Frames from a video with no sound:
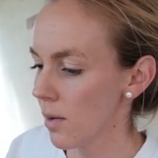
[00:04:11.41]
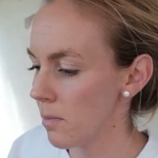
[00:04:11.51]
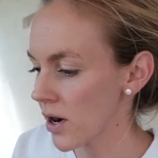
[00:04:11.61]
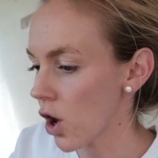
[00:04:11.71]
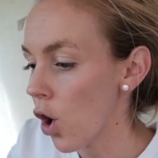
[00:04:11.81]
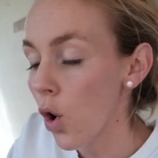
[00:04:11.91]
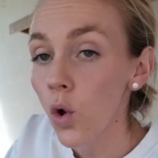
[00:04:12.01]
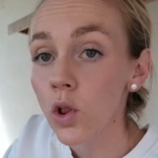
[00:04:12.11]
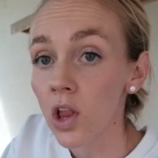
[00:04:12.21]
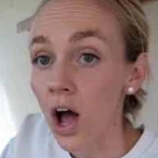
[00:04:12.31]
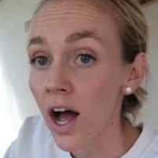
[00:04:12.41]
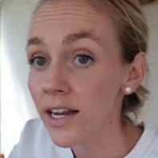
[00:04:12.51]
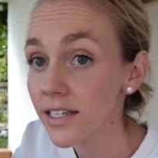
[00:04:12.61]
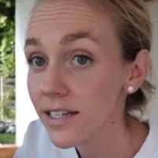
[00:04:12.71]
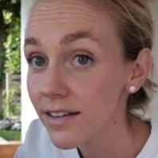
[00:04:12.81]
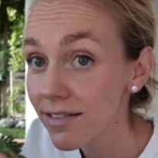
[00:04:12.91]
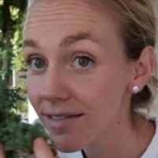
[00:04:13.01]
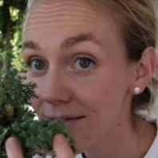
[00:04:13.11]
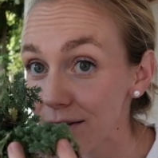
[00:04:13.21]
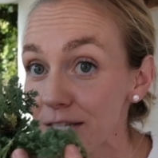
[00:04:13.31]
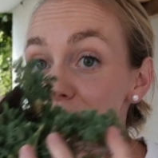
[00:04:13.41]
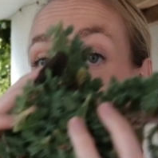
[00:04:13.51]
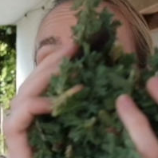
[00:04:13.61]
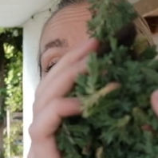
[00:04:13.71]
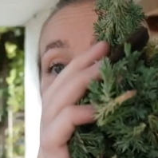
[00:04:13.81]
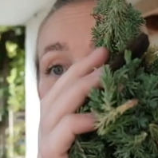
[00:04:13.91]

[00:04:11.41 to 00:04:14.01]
but a whole lot did come off.